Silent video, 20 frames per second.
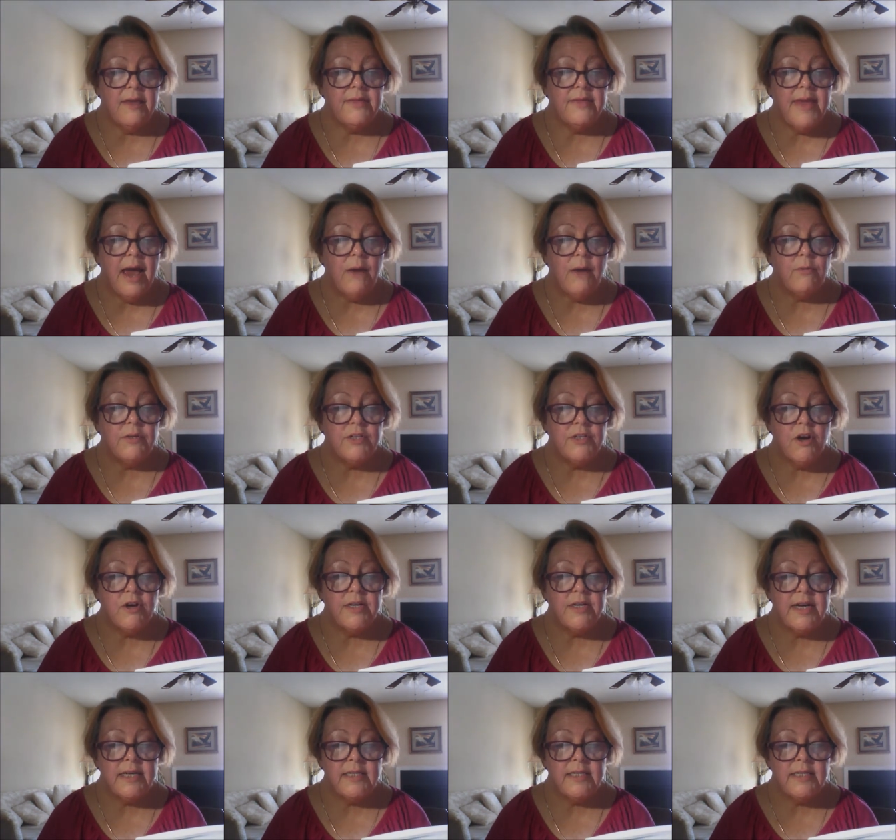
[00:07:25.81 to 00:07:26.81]
That was our
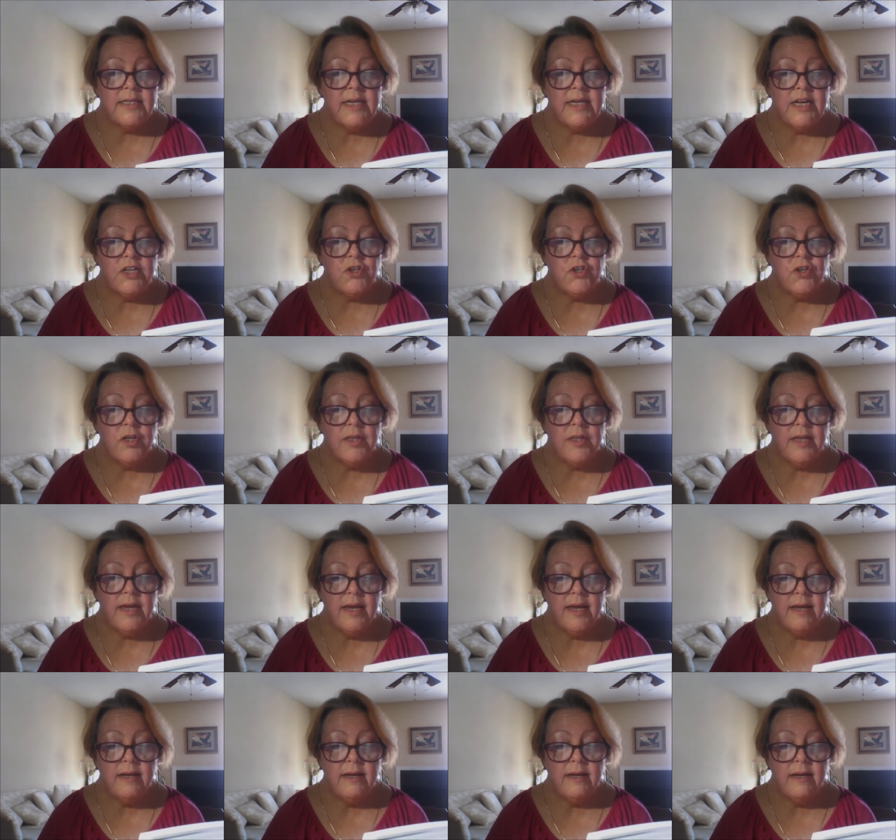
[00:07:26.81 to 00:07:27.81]
destination
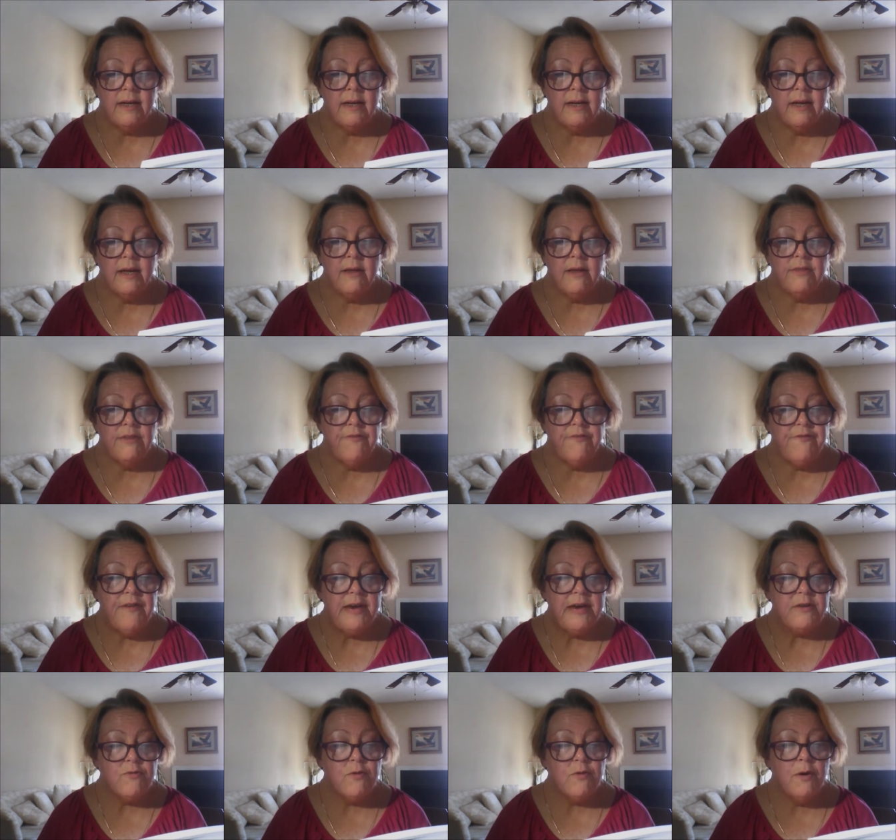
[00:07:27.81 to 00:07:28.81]
then, the
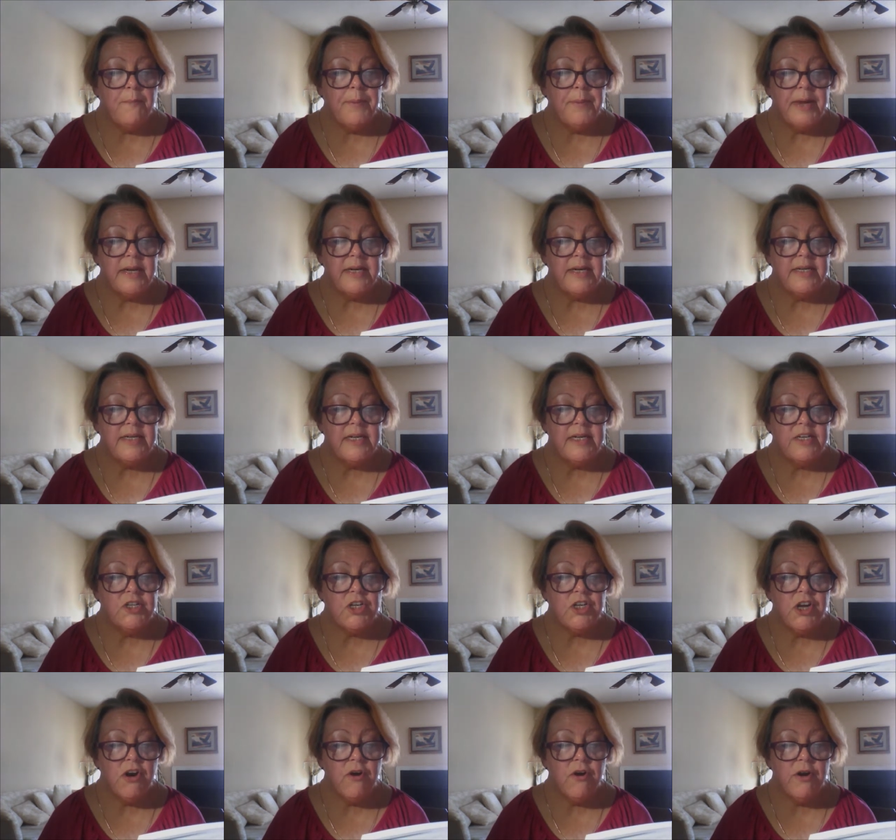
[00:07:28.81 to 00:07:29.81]
federal
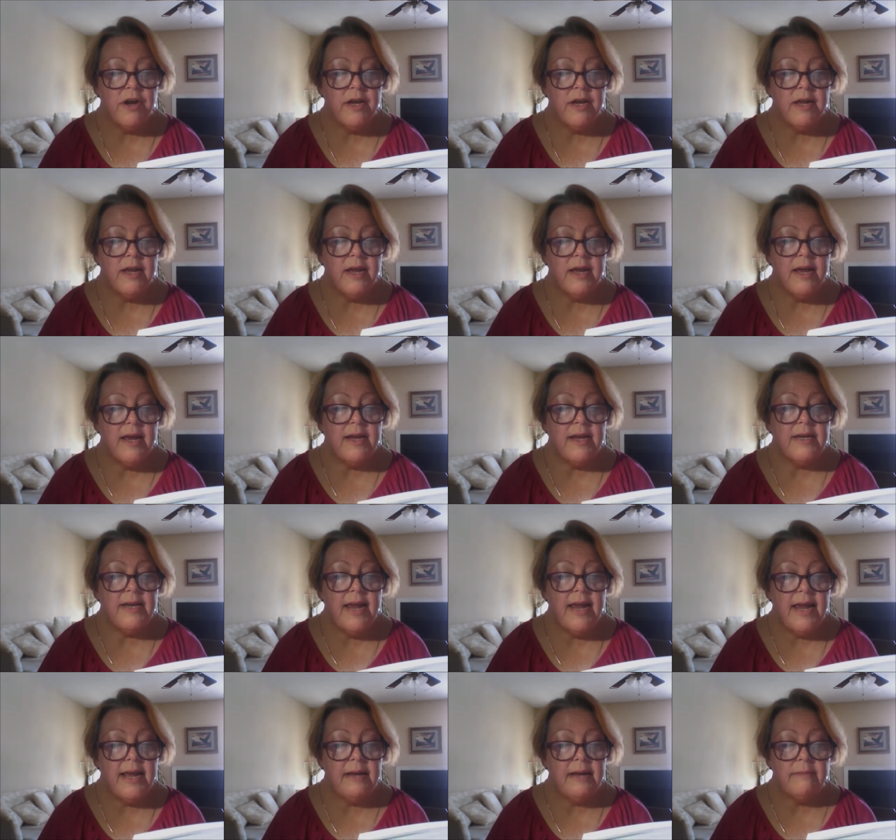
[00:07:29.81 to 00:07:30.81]
penitentiary,
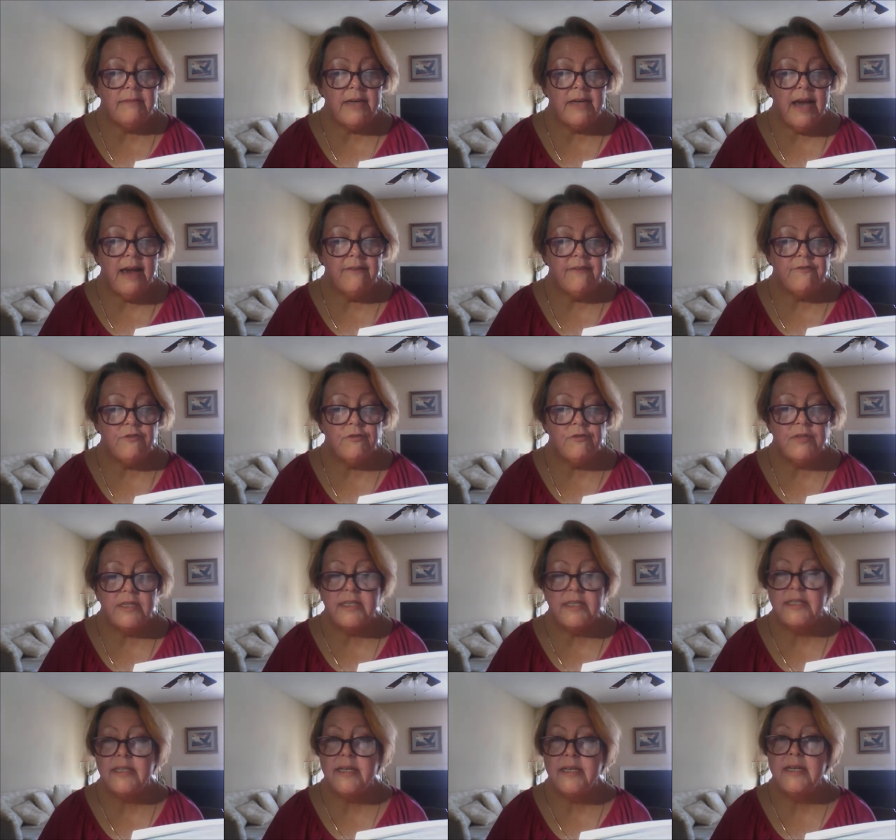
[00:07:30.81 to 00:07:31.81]
named after the
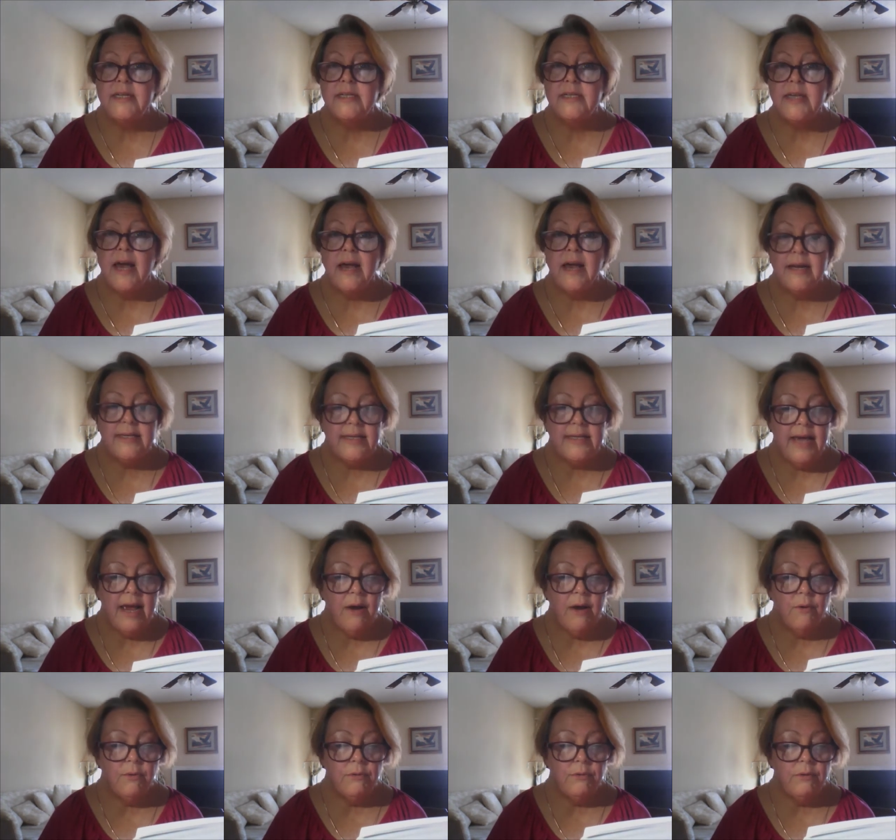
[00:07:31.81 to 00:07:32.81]
seaside
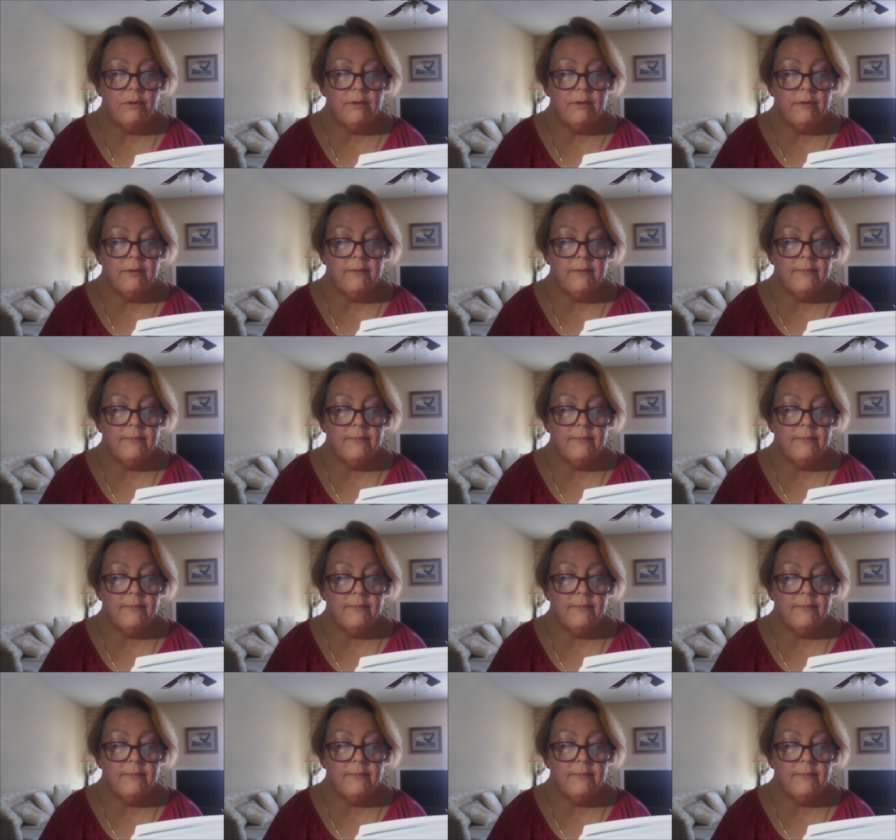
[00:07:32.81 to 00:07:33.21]
town.